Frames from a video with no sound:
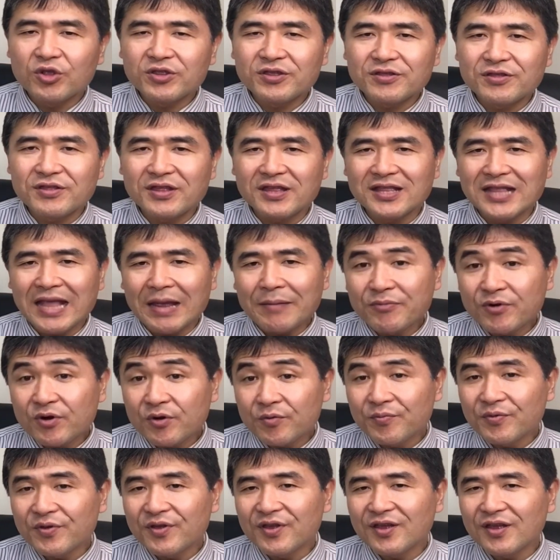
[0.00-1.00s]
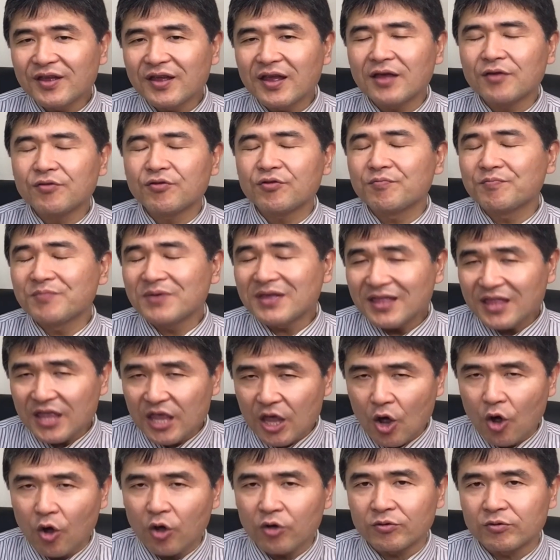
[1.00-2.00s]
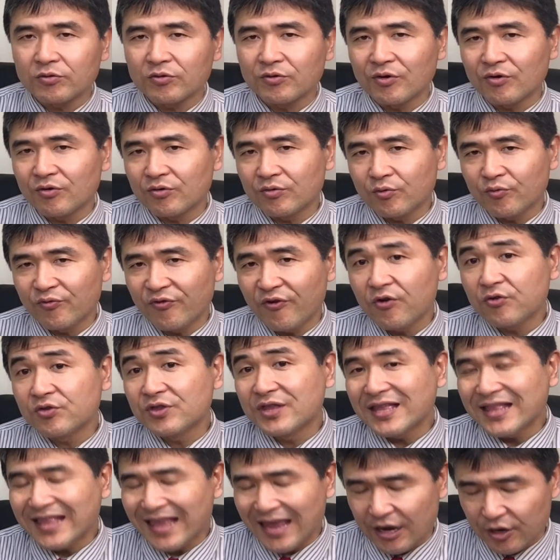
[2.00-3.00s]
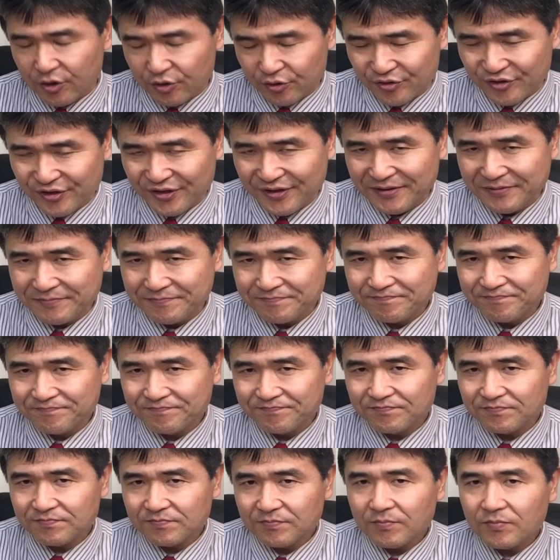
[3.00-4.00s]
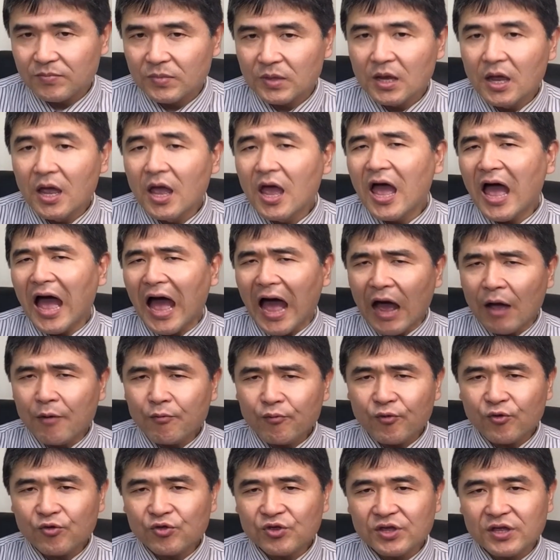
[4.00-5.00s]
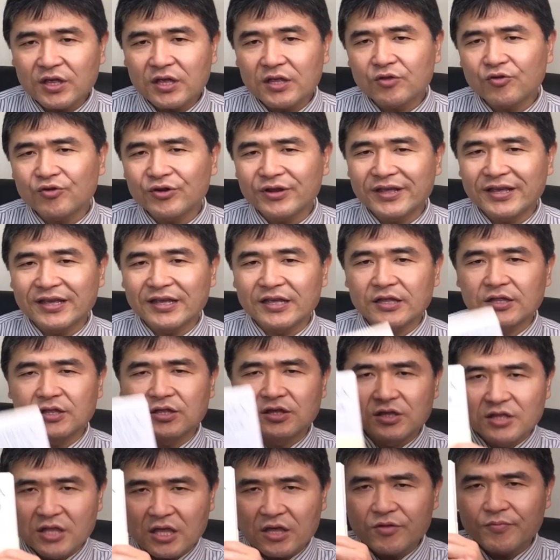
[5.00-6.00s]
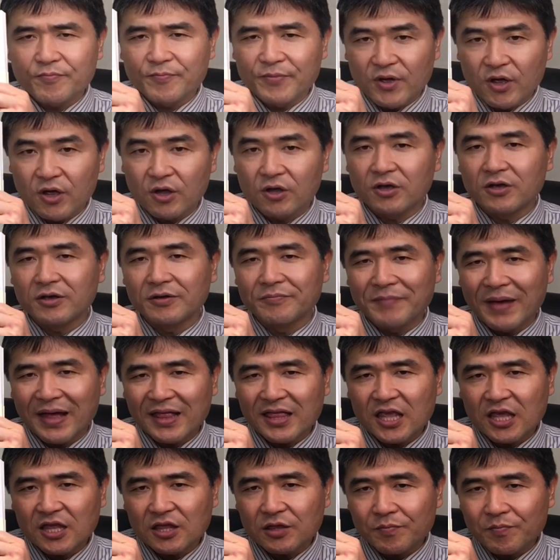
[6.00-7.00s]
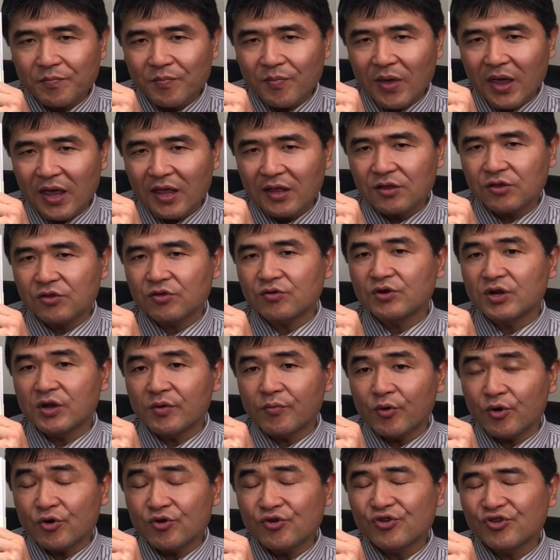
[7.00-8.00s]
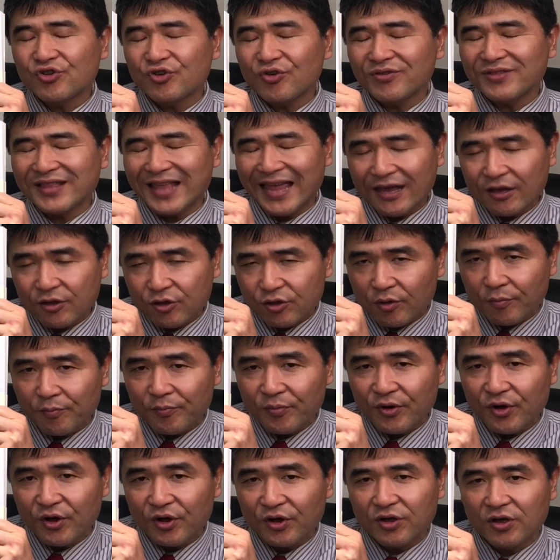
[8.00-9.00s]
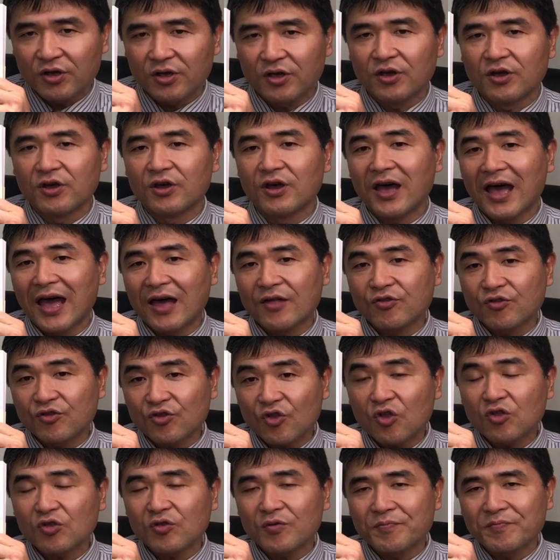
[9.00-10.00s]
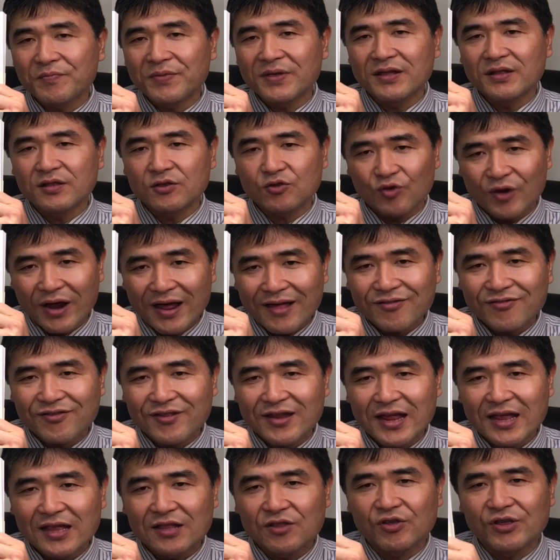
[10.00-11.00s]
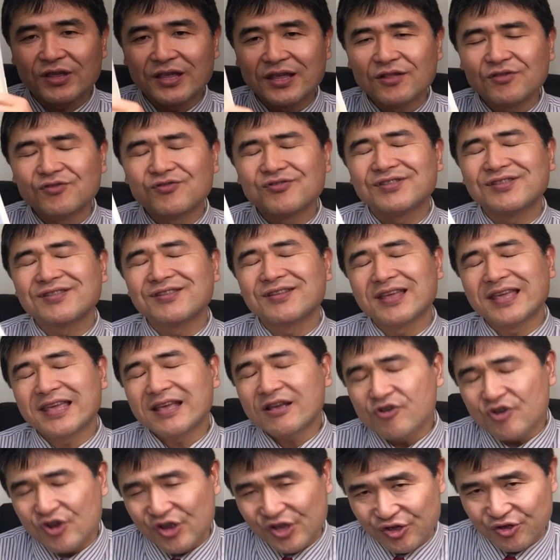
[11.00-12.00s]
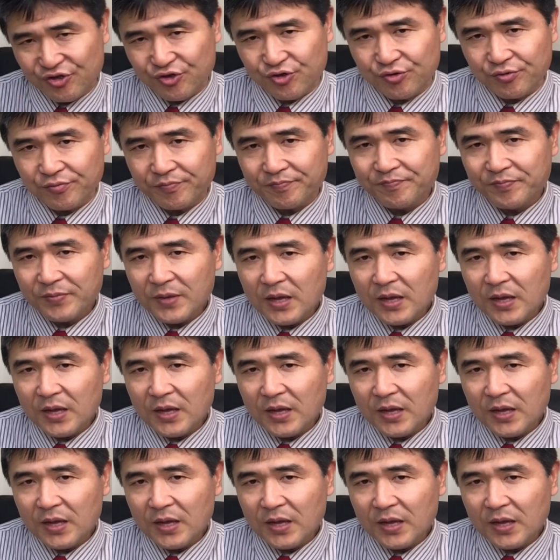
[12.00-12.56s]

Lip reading: watch the WBS video for details. Unfortunately, this book, Management Revolution textbook, has not been translated into English.